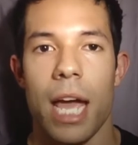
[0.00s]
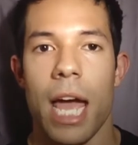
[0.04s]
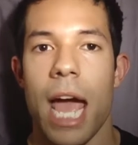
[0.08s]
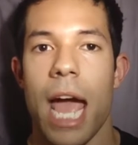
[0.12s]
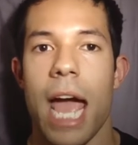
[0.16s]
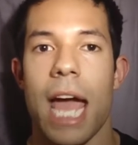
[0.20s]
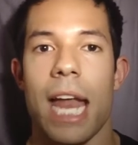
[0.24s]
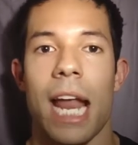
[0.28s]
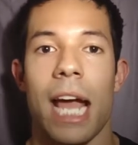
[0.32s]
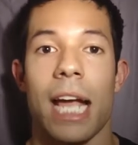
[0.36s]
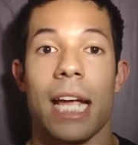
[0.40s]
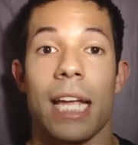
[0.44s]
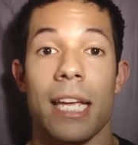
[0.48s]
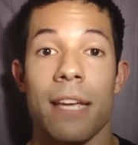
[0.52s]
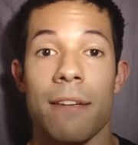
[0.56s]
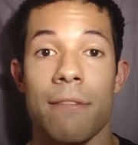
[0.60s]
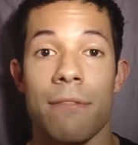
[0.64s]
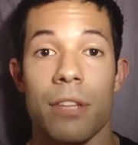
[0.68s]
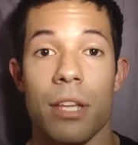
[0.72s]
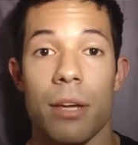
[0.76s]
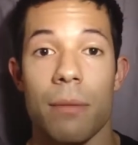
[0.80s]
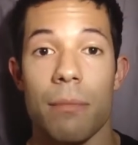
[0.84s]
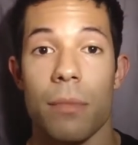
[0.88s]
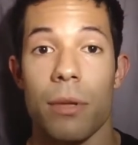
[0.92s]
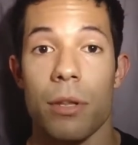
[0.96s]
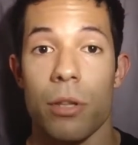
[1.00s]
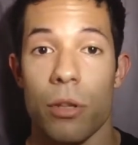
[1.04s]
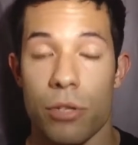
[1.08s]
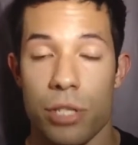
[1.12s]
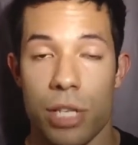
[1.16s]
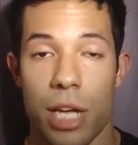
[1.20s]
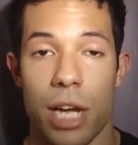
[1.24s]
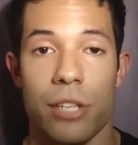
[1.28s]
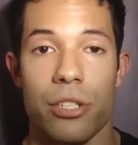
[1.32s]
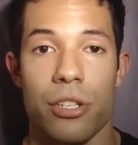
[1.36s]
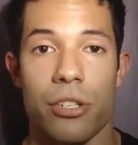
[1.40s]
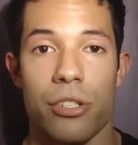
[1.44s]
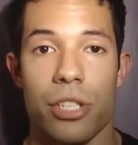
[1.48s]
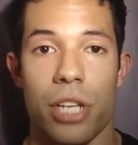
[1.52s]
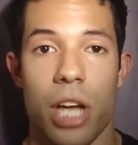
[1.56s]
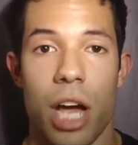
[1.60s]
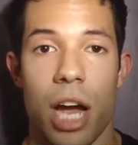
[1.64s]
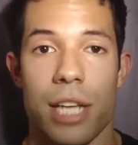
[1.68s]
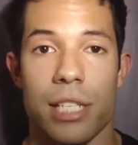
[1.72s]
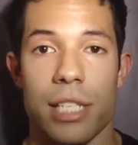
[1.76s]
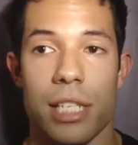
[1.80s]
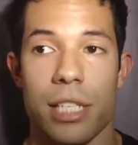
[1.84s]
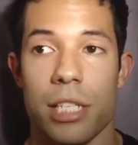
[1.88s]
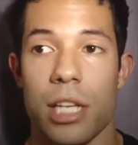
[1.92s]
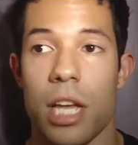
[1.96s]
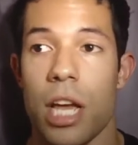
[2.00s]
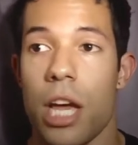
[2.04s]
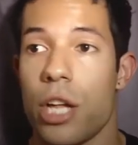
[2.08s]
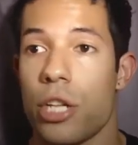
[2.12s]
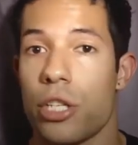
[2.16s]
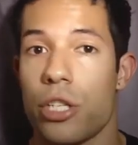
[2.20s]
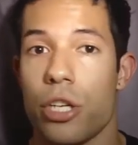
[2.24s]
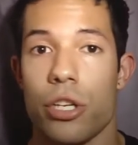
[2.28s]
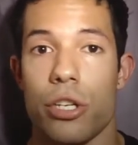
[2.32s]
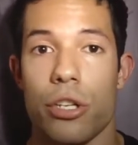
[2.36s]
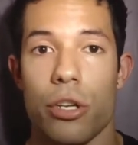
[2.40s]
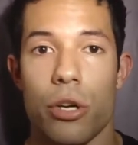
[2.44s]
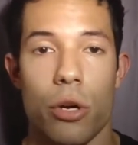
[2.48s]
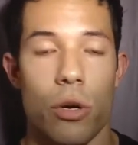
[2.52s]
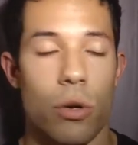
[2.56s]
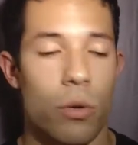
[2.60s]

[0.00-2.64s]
and I give them those exercises to do,